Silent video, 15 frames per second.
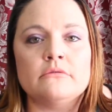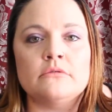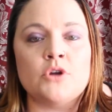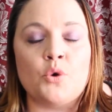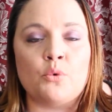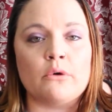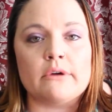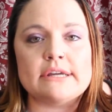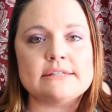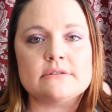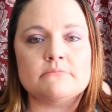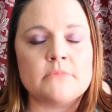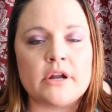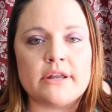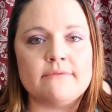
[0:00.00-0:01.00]
no
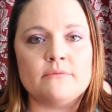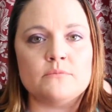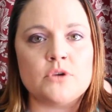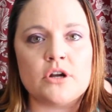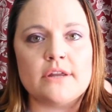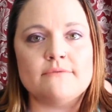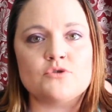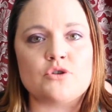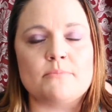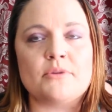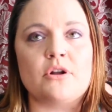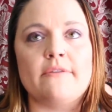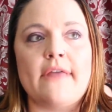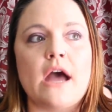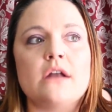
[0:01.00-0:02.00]
worries. Not even
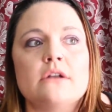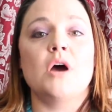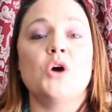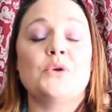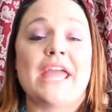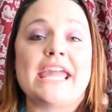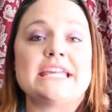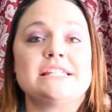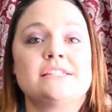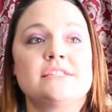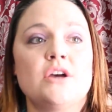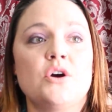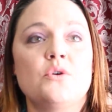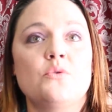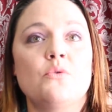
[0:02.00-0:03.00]
tripping on that. Okay.
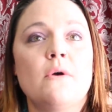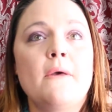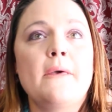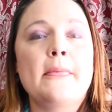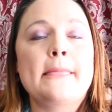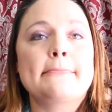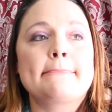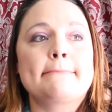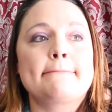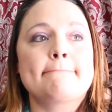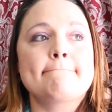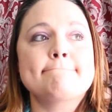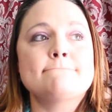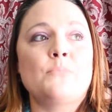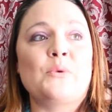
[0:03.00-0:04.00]
So
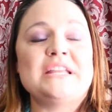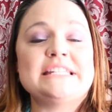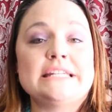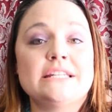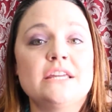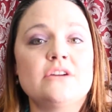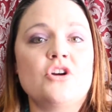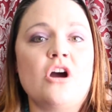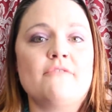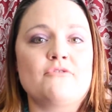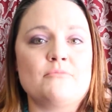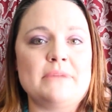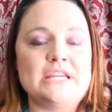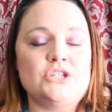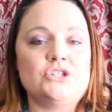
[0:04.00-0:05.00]
we did get
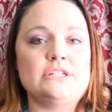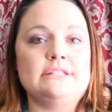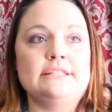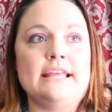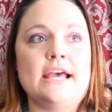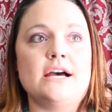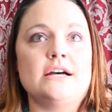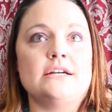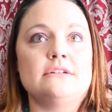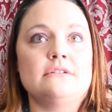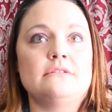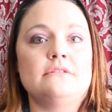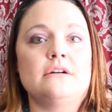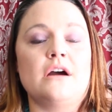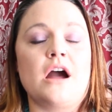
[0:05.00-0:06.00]
confirmation that
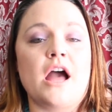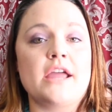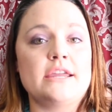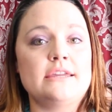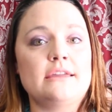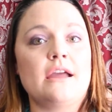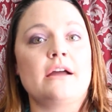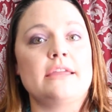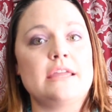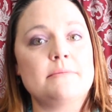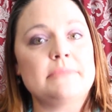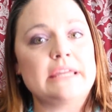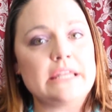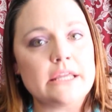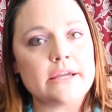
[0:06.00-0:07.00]
I
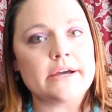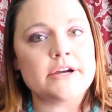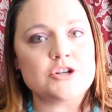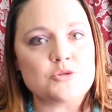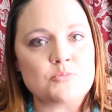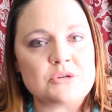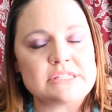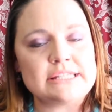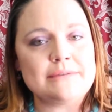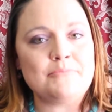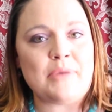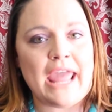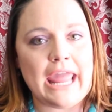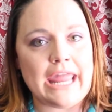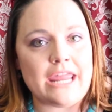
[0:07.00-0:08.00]
am getting
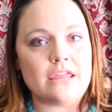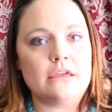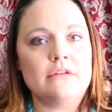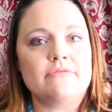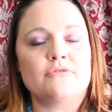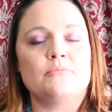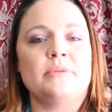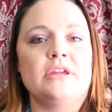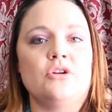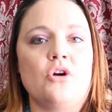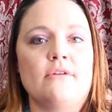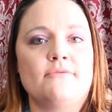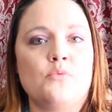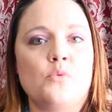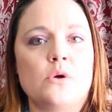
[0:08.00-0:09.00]
100% pay for being
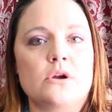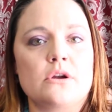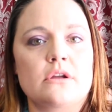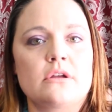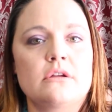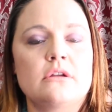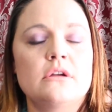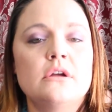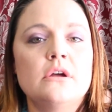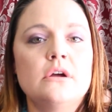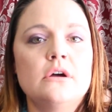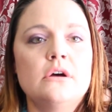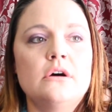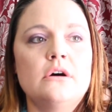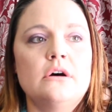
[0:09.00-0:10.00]
off work.
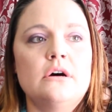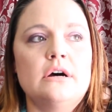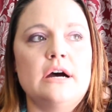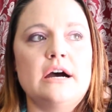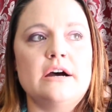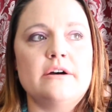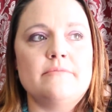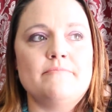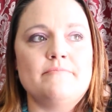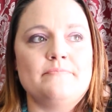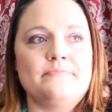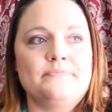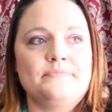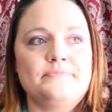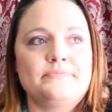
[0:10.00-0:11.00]
Kevin,